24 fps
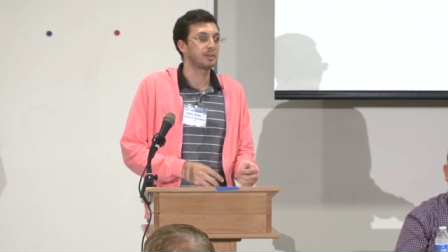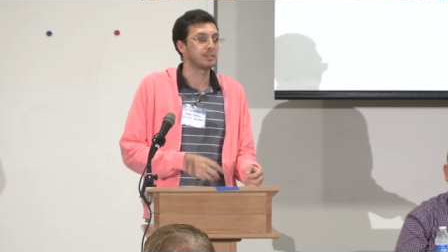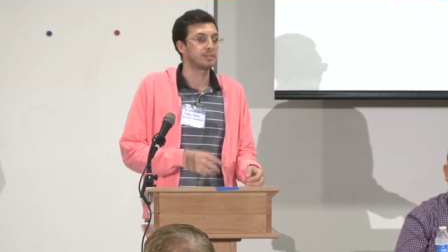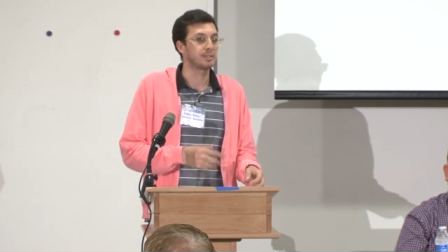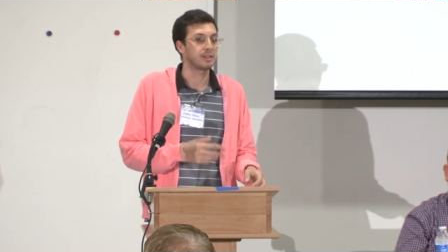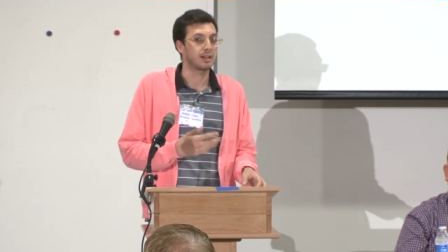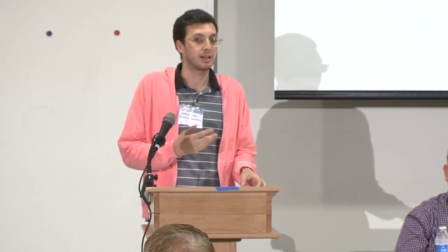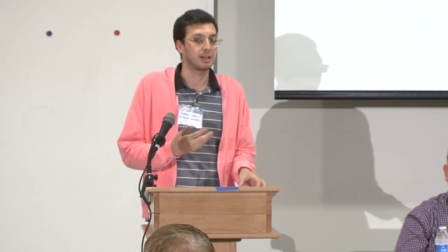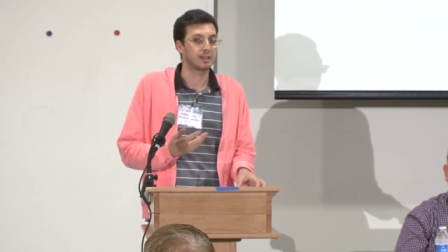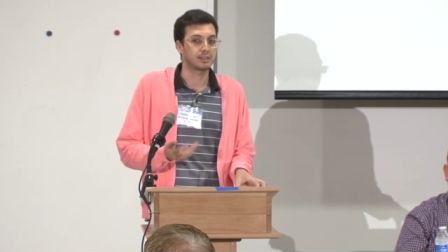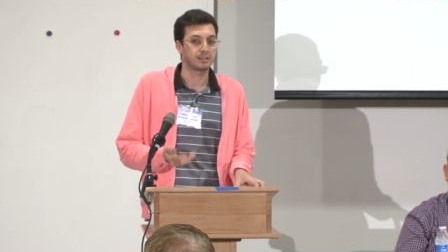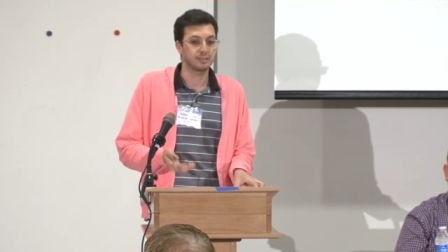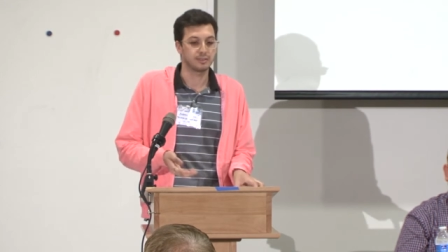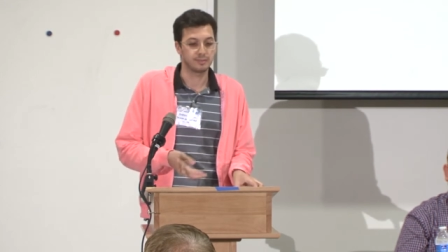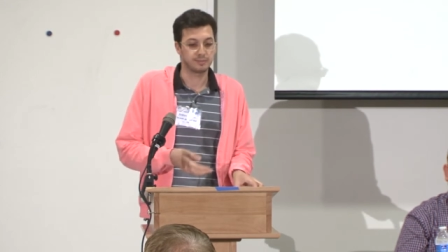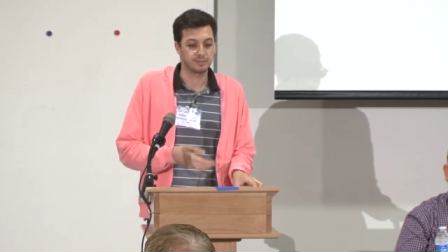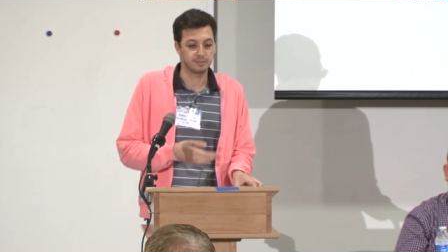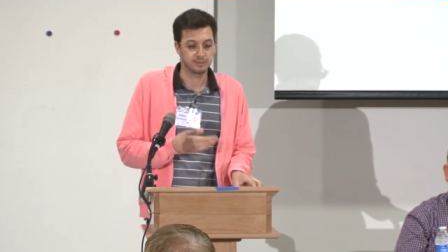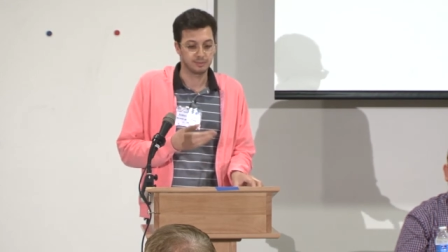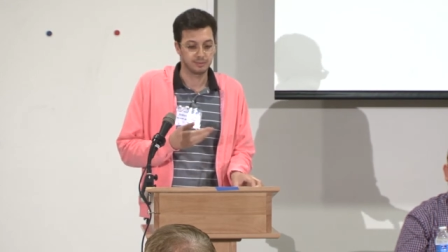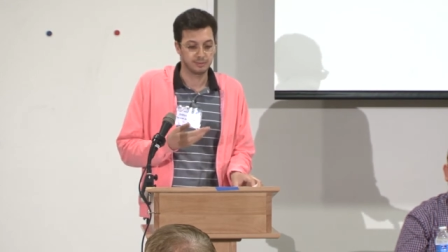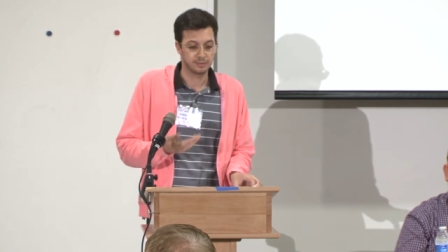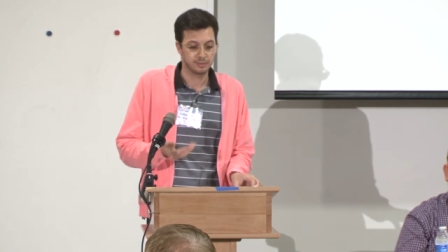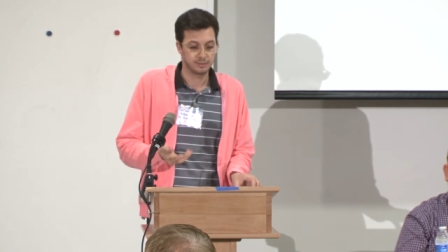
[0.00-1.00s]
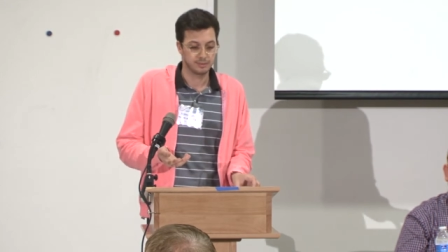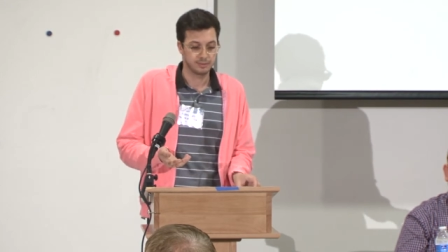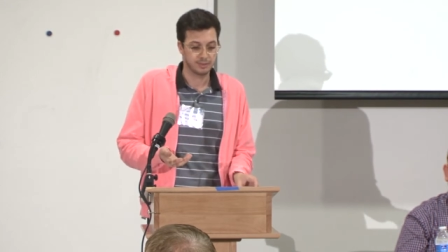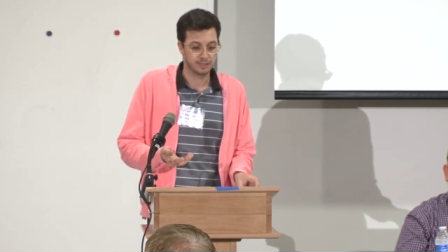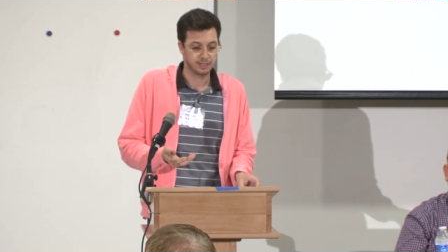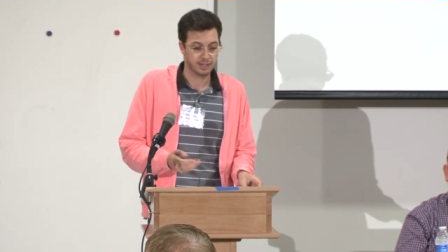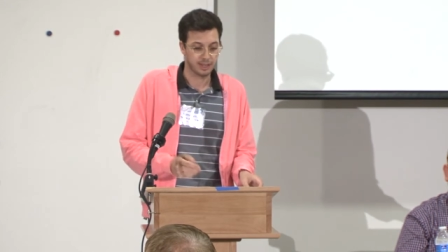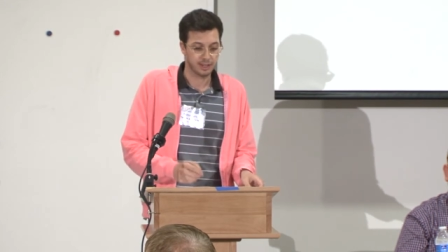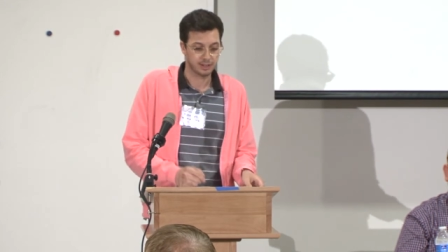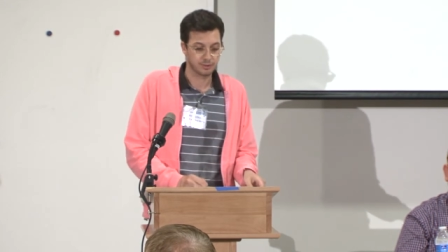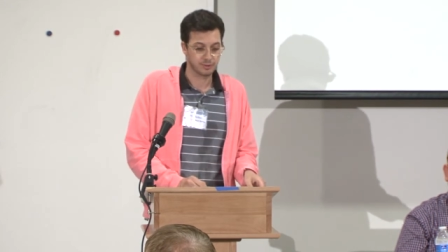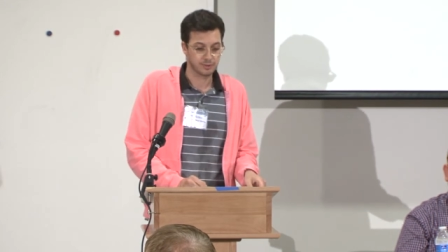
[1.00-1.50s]
talk of the
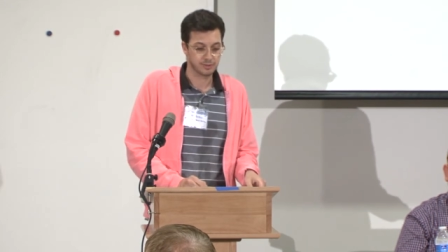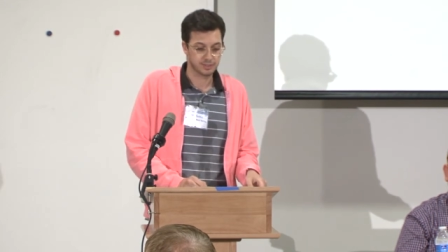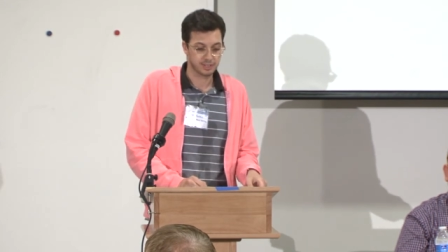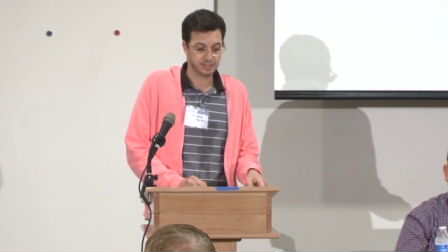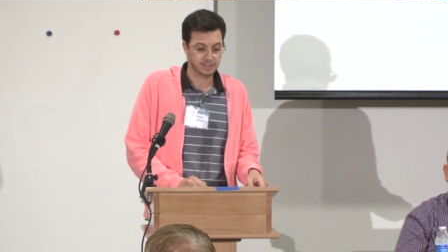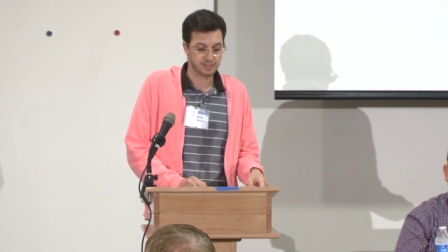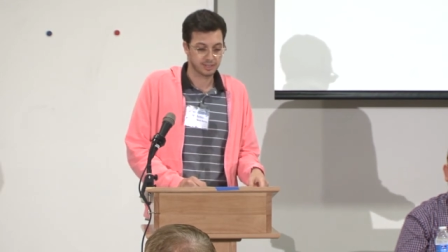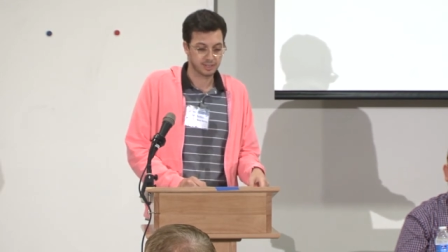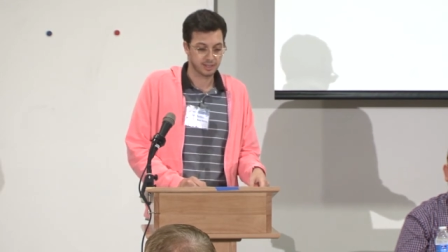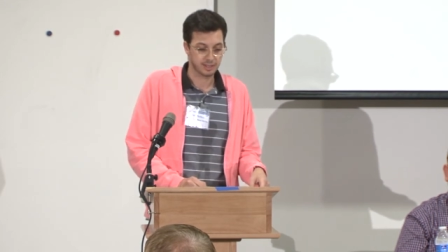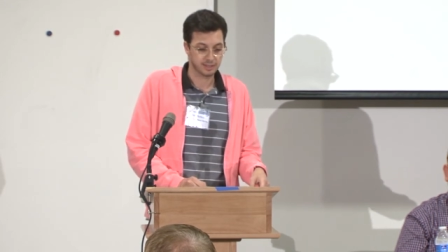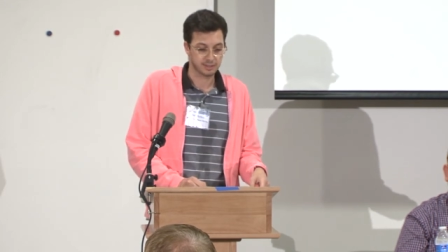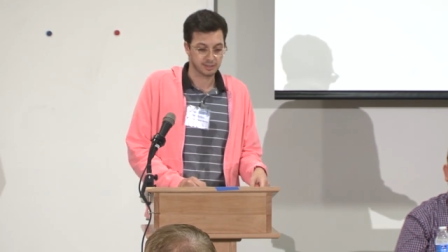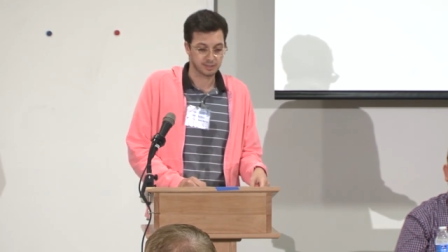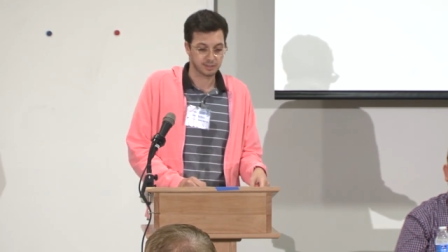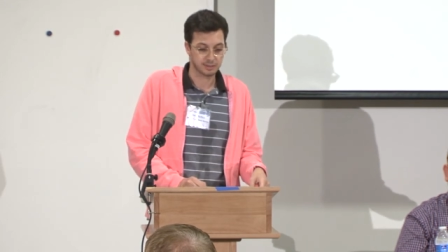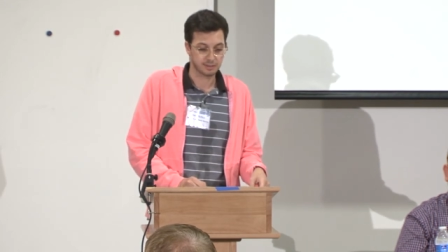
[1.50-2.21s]
gay cruising stings